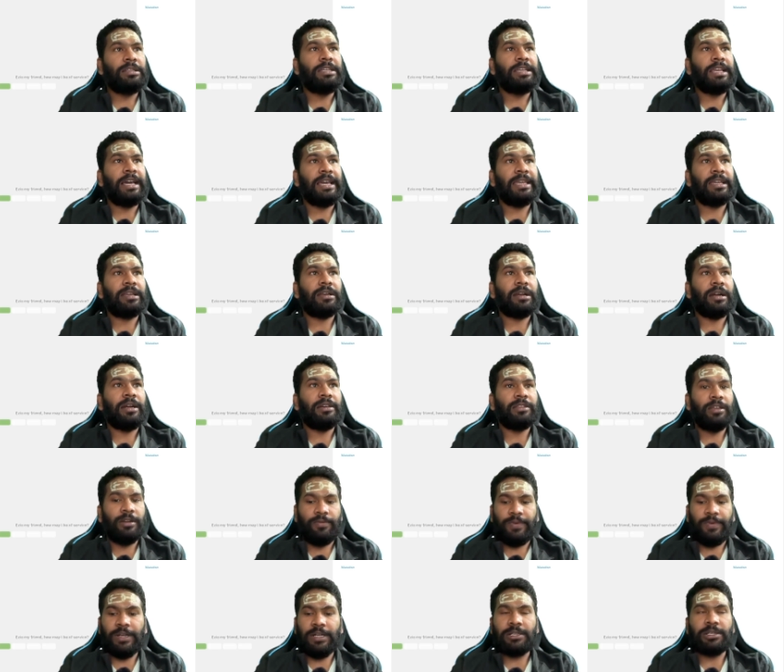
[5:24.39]
like other
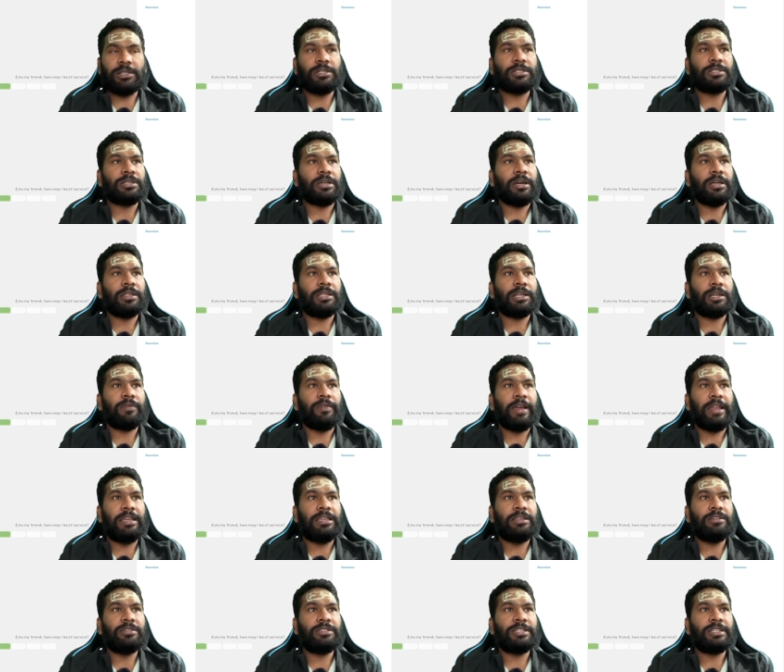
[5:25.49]
filters other
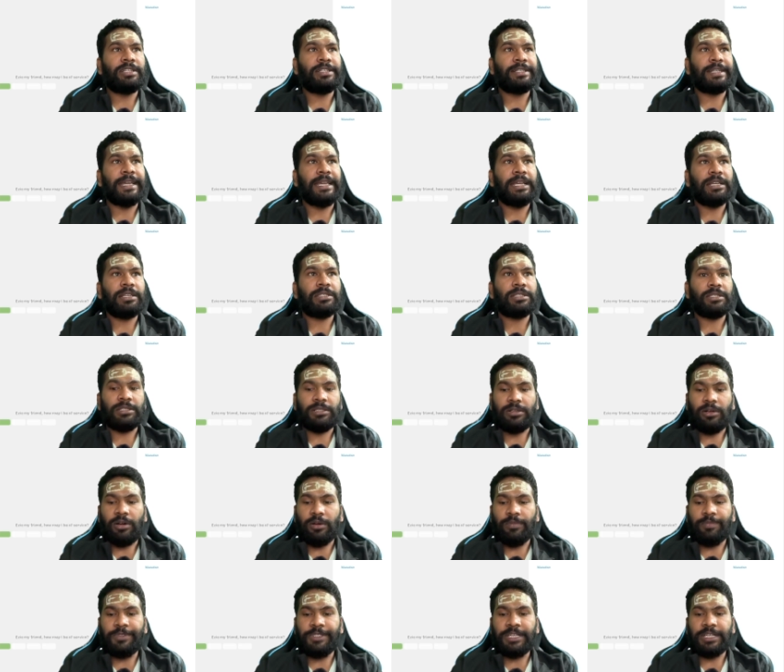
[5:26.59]
values it takes
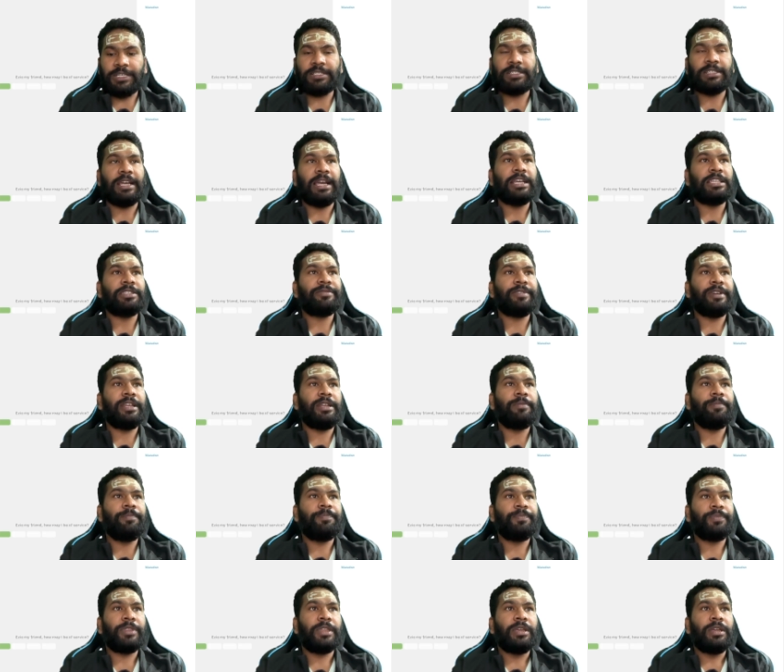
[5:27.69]
objects as well
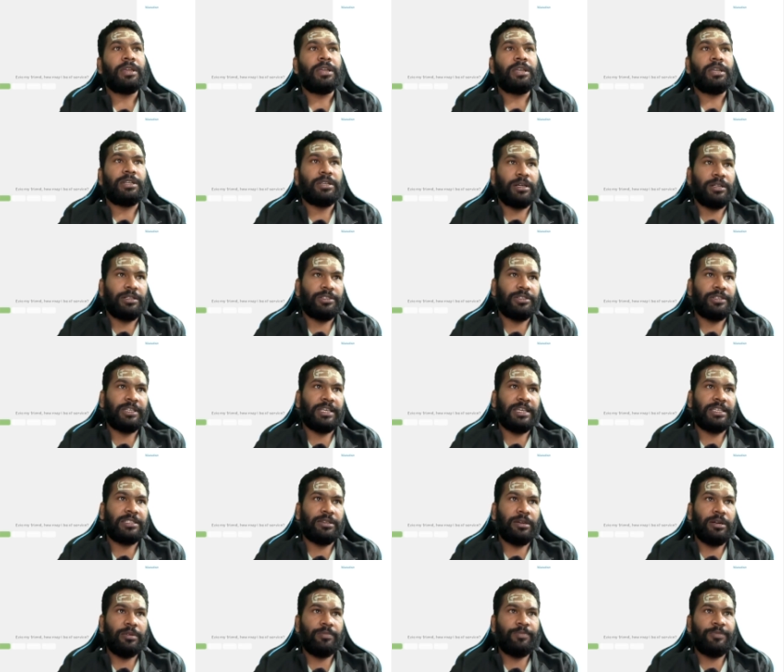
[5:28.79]
it also takes
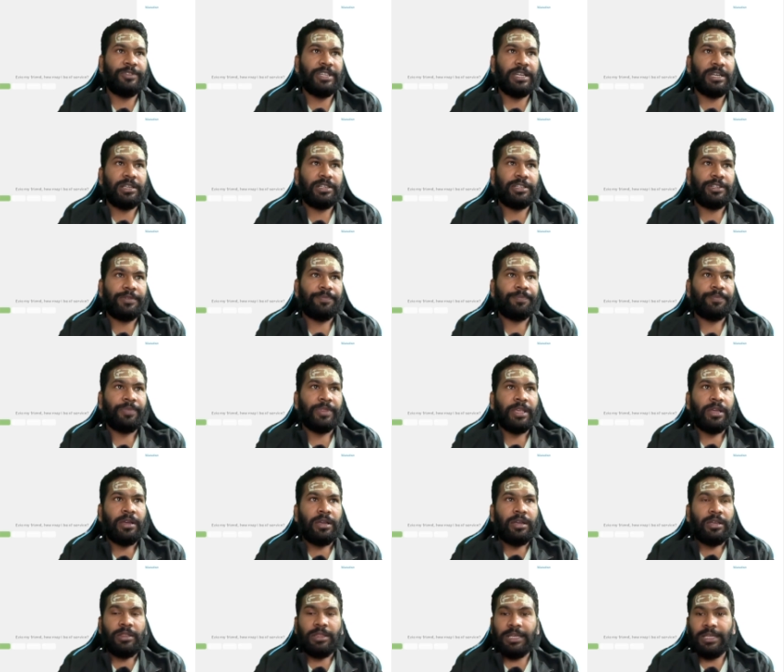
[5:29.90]
object
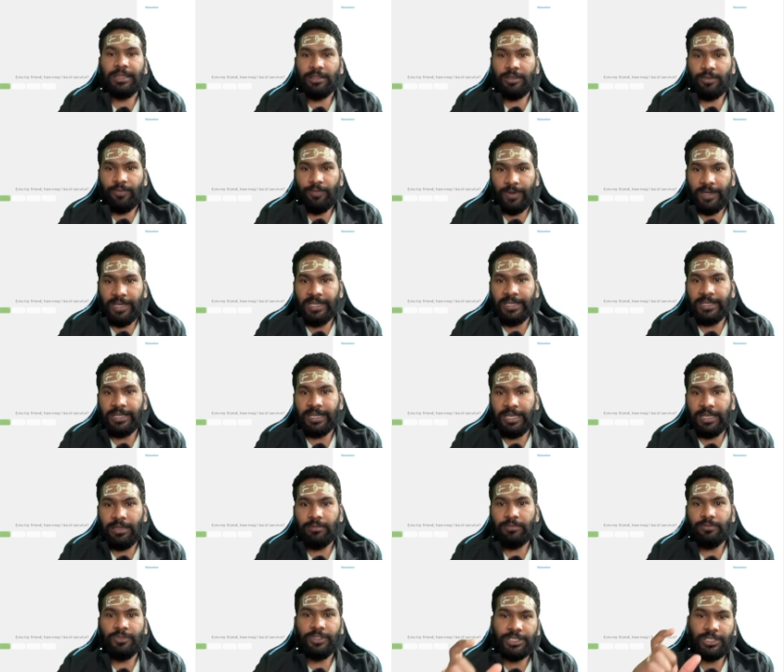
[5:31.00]
then the field
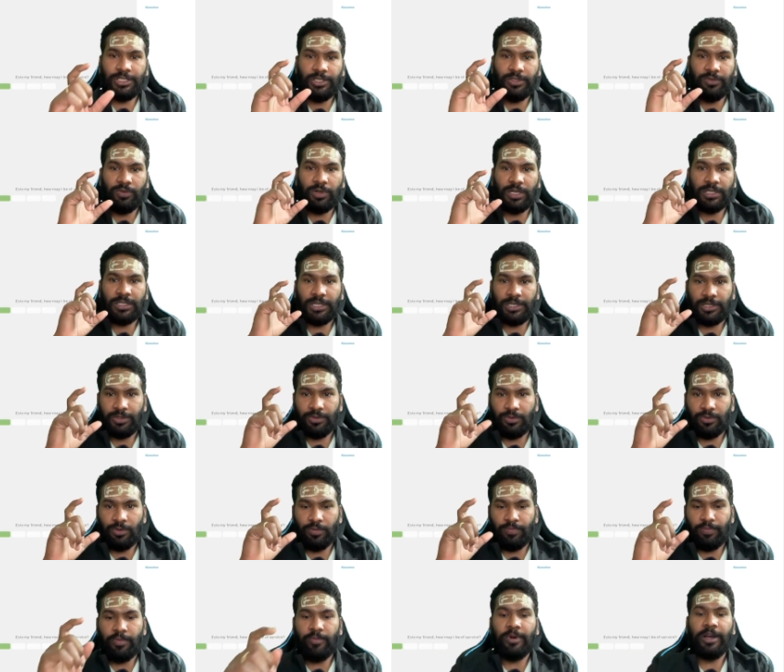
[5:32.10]
name which you wanted to
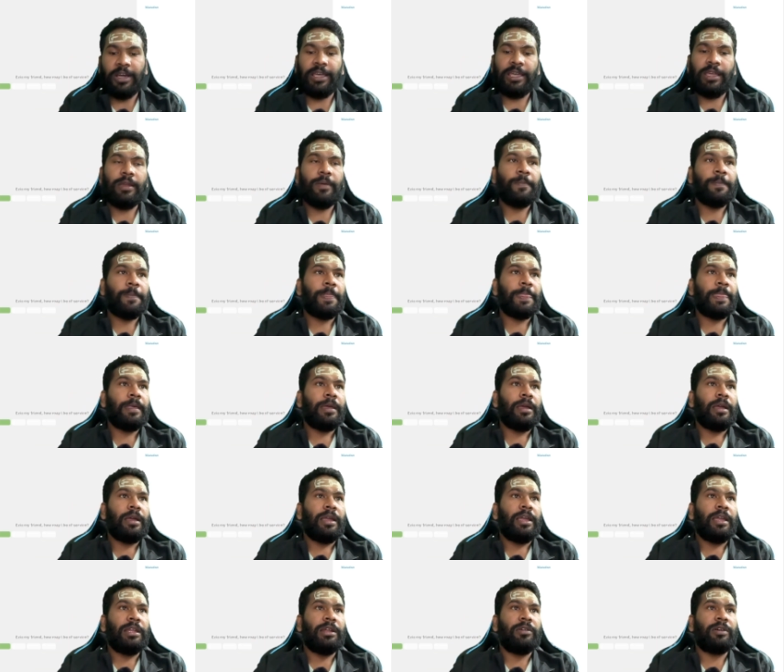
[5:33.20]
group by
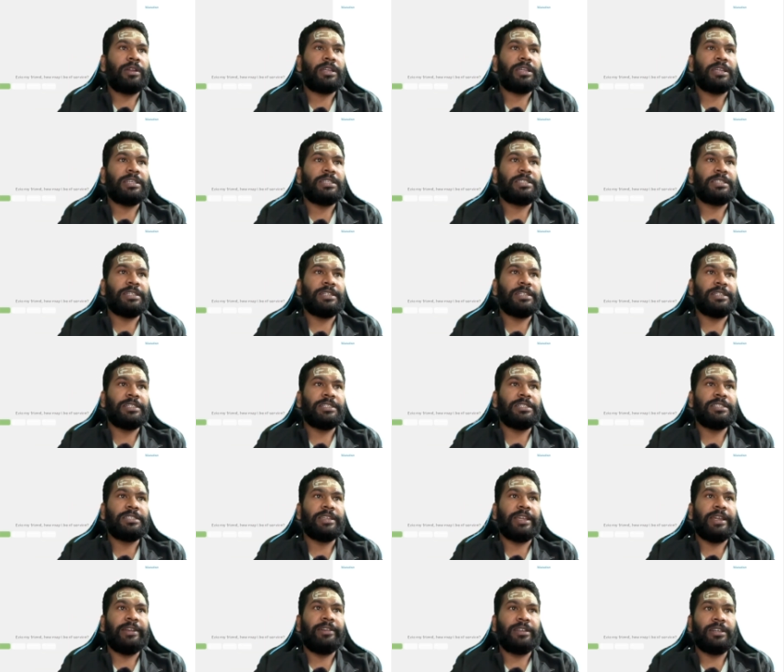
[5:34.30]
in our case it is
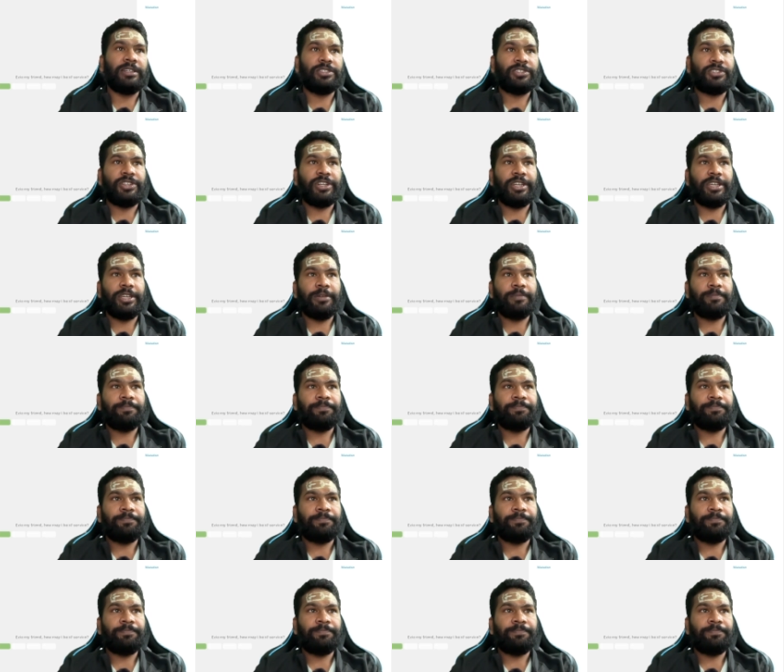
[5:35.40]
industry